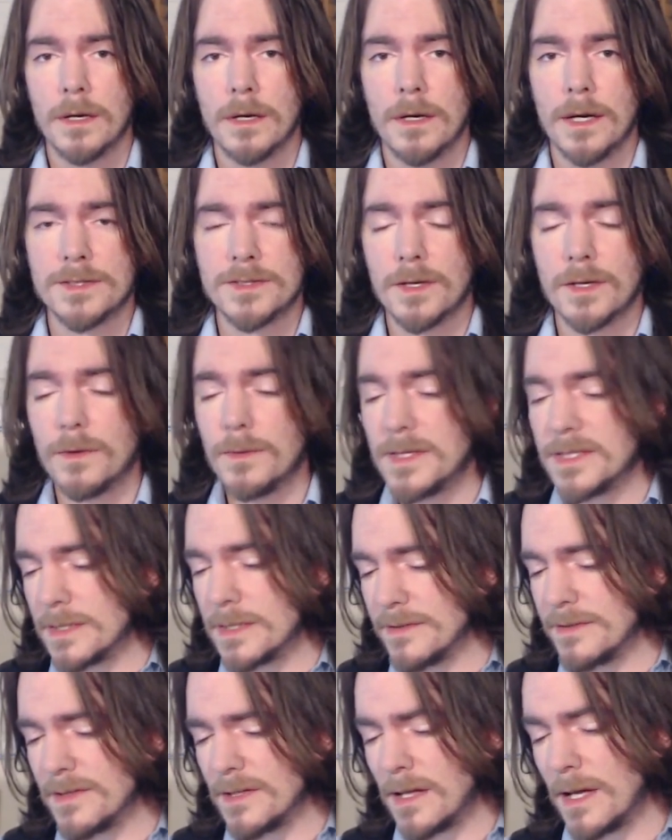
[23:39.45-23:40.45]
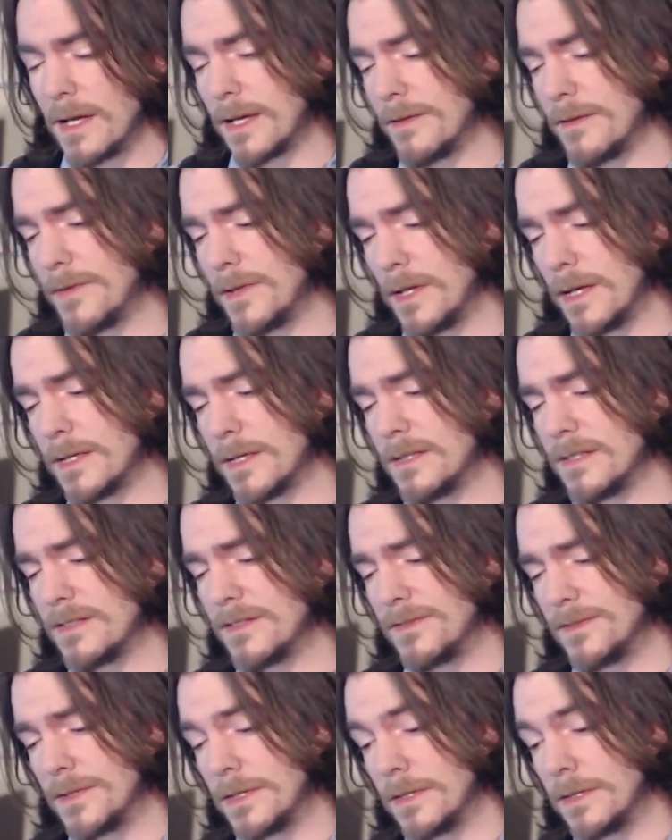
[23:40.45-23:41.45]
As always, leave a like if you liked
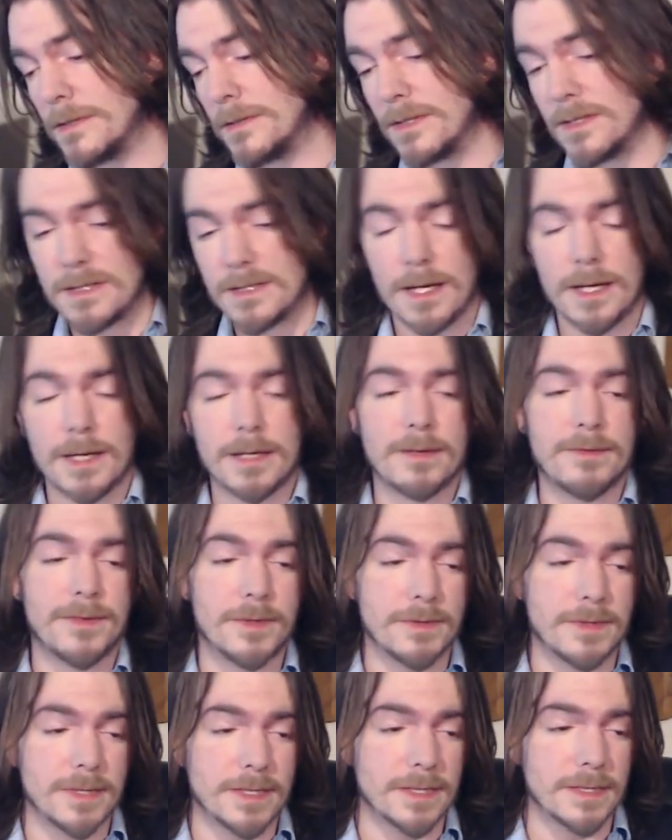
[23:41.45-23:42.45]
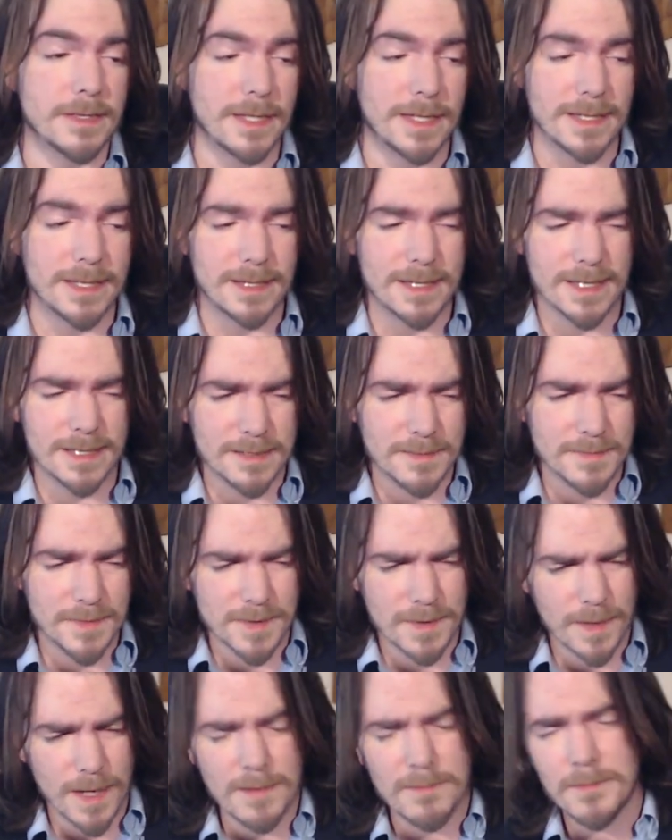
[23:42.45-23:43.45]
this video, dislike if you didn't. Hit that
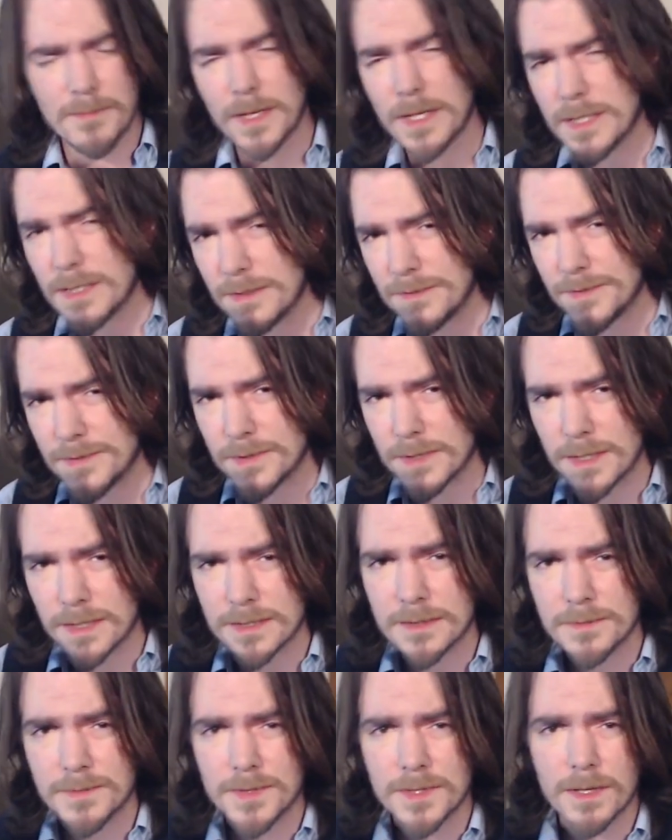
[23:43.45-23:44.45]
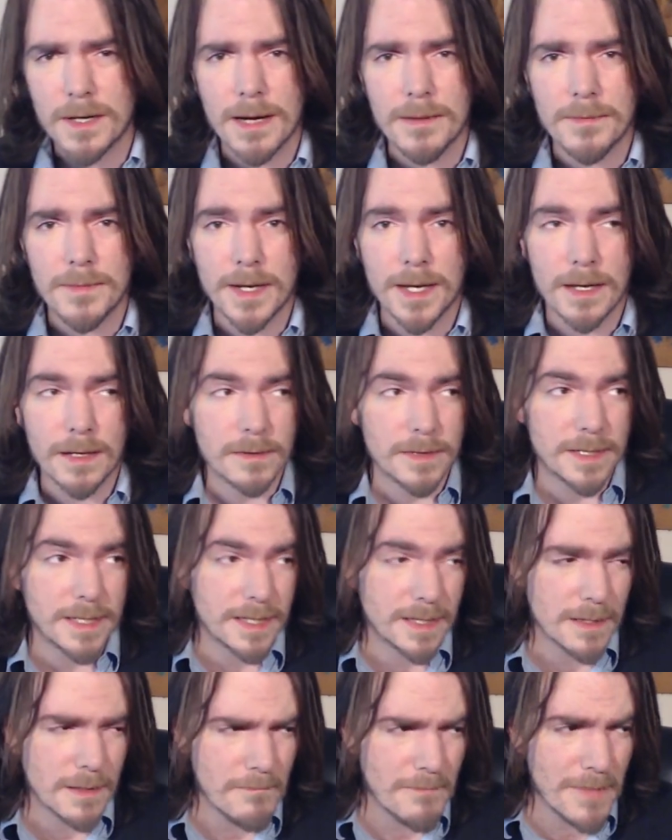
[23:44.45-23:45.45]
subscribe button if you're not subscribed now, and
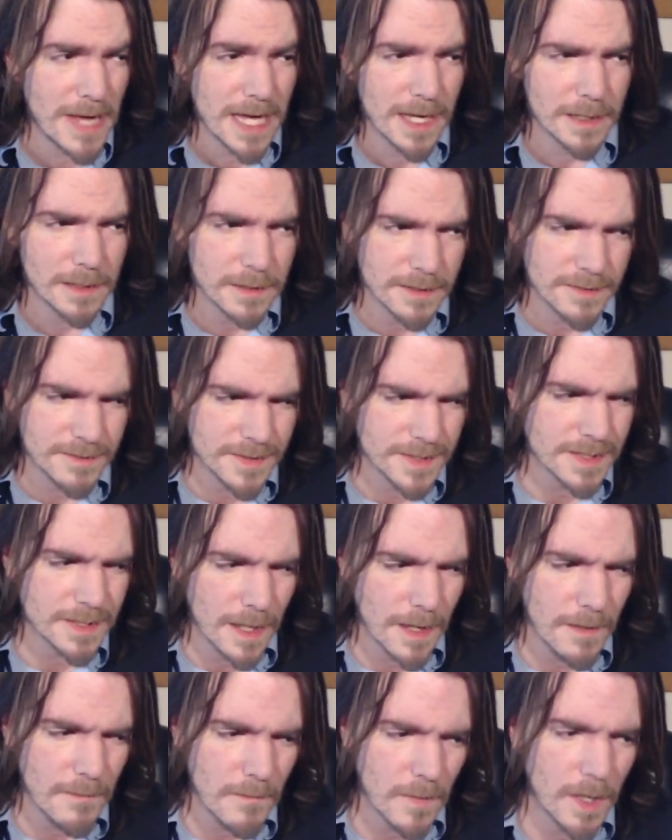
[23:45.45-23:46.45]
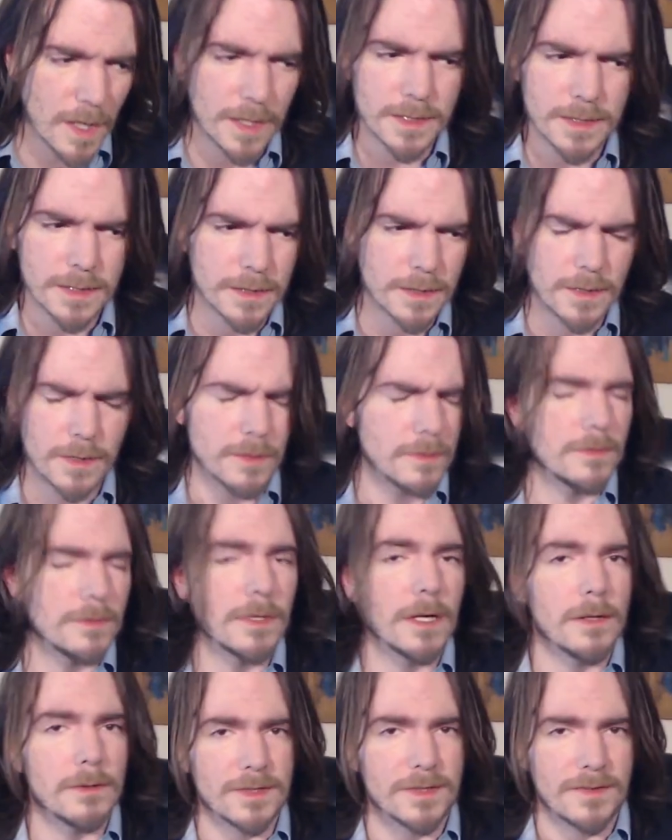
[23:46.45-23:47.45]
hit the bell if it's not marked, although who
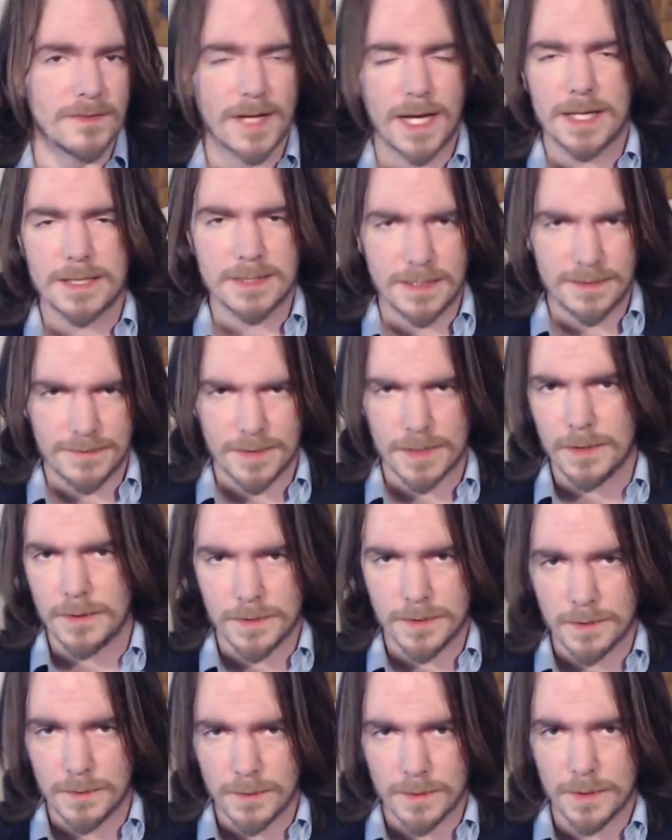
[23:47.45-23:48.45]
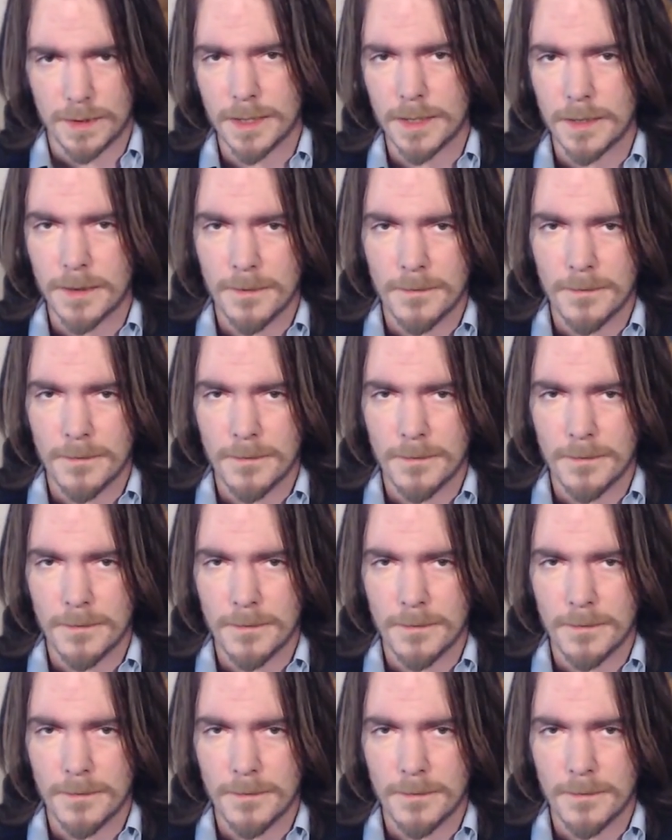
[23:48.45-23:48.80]
knows if that's even going to work.